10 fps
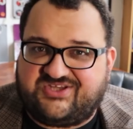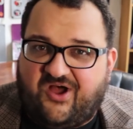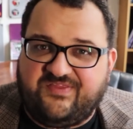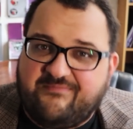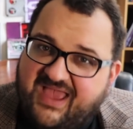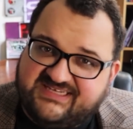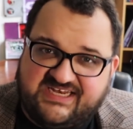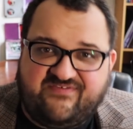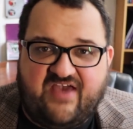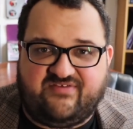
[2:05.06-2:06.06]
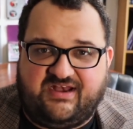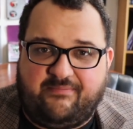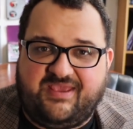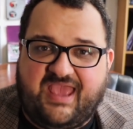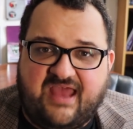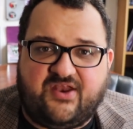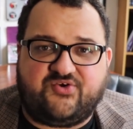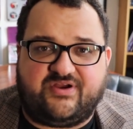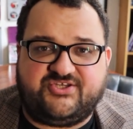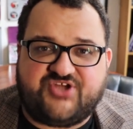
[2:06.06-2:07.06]
It's called the Mandate of Heaven, and it began
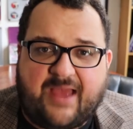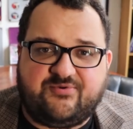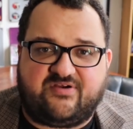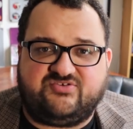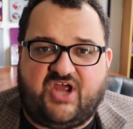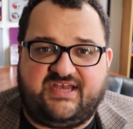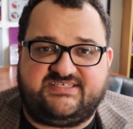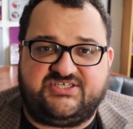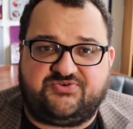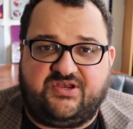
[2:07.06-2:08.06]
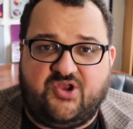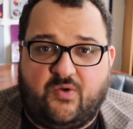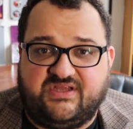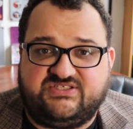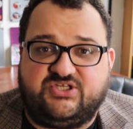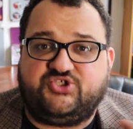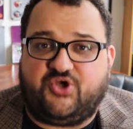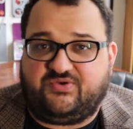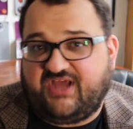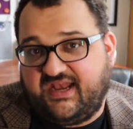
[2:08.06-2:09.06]
under a chapter of Chinese history known as the
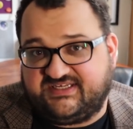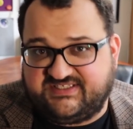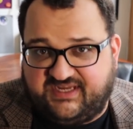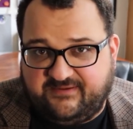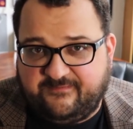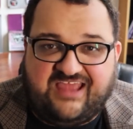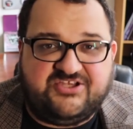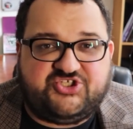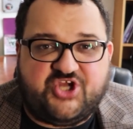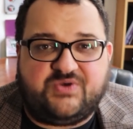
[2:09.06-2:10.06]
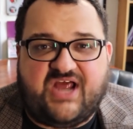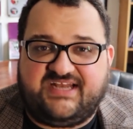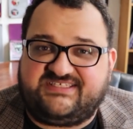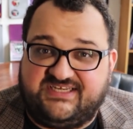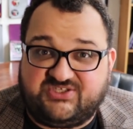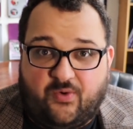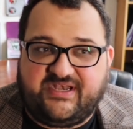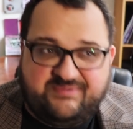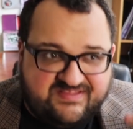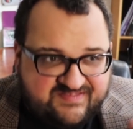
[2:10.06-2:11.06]
Zhou Dynasty. And the Zhou Dynasty is
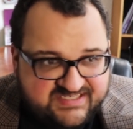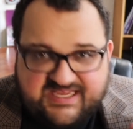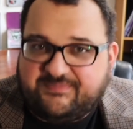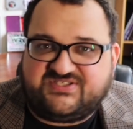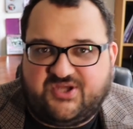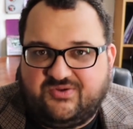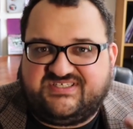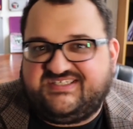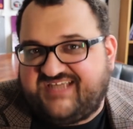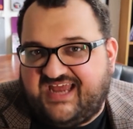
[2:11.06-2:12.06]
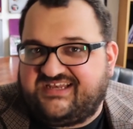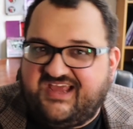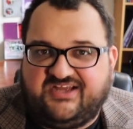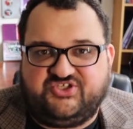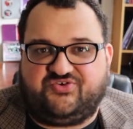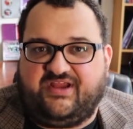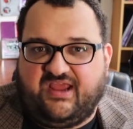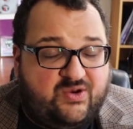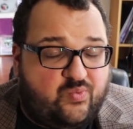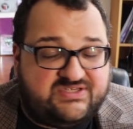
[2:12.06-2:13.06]
going to be this episode's dead
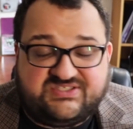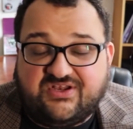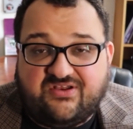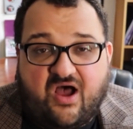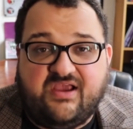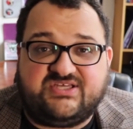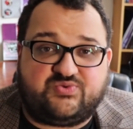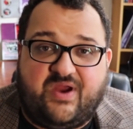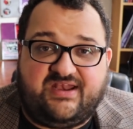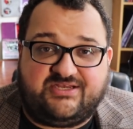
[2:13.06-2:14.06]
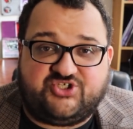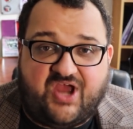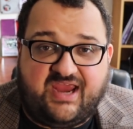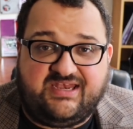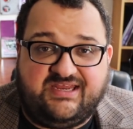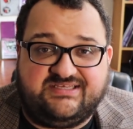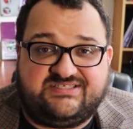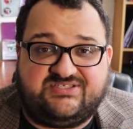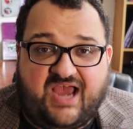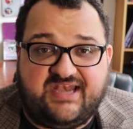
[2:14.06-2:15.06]
country. It was the longest reigning
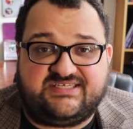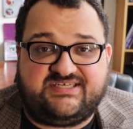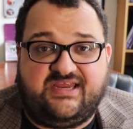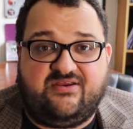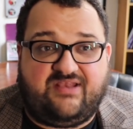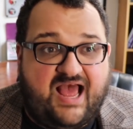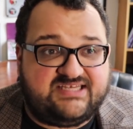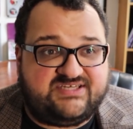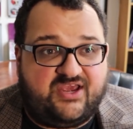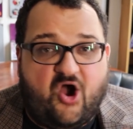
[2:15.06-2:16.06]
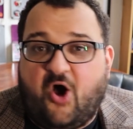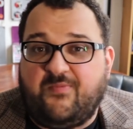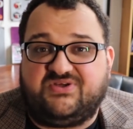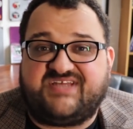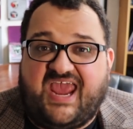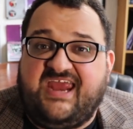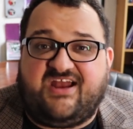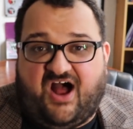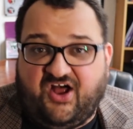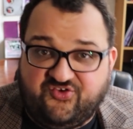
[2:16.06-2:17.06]
Chinese dynasty, lasting almost
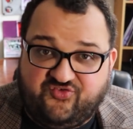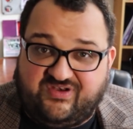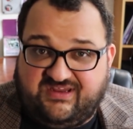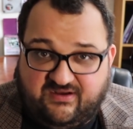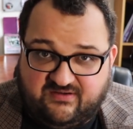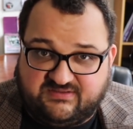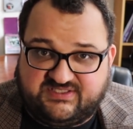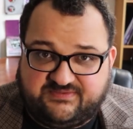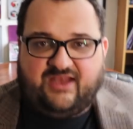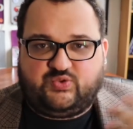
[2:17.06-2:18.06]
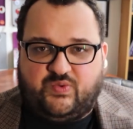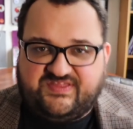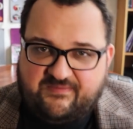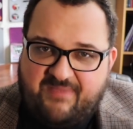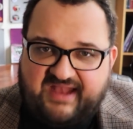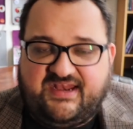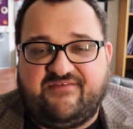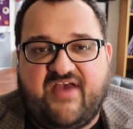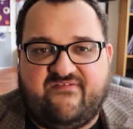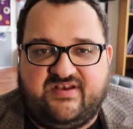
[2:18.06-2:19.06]
800 years. And with the Mandate
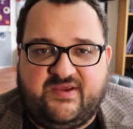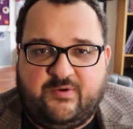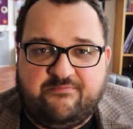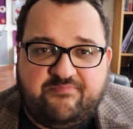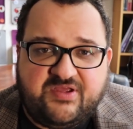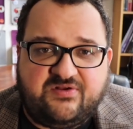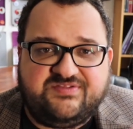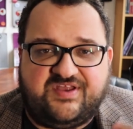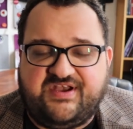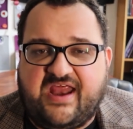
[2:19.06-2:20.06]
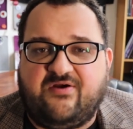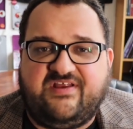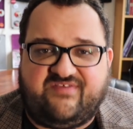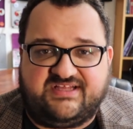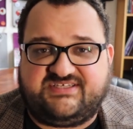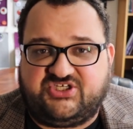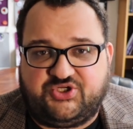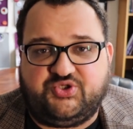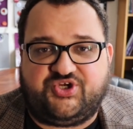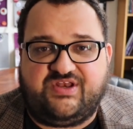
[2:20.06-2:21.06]
of Heaven, it would build the narrative
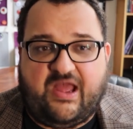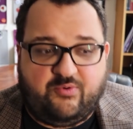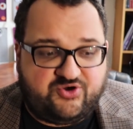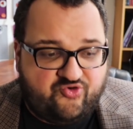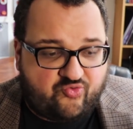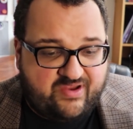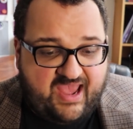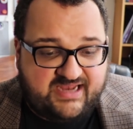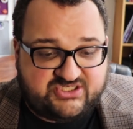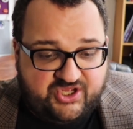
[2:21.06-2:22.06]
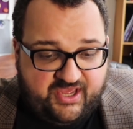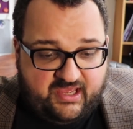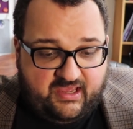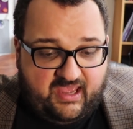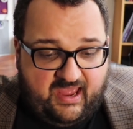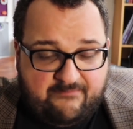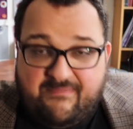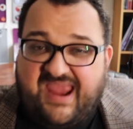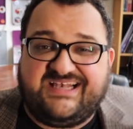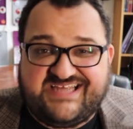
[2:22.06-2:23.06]
institution that would create
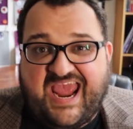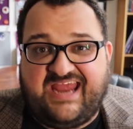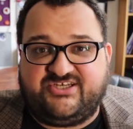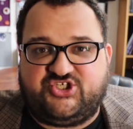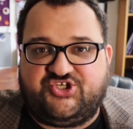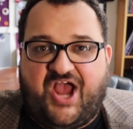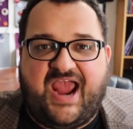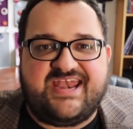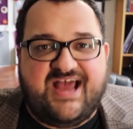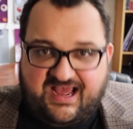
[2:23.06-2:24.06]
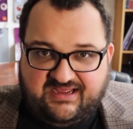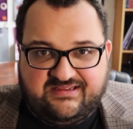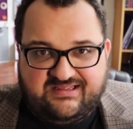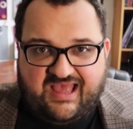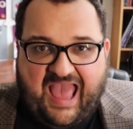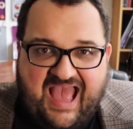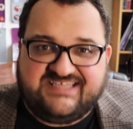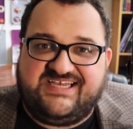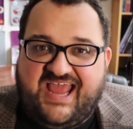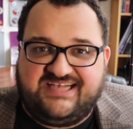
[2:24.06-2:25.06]
and maintain China
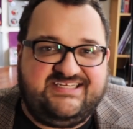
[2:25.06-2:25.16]
as an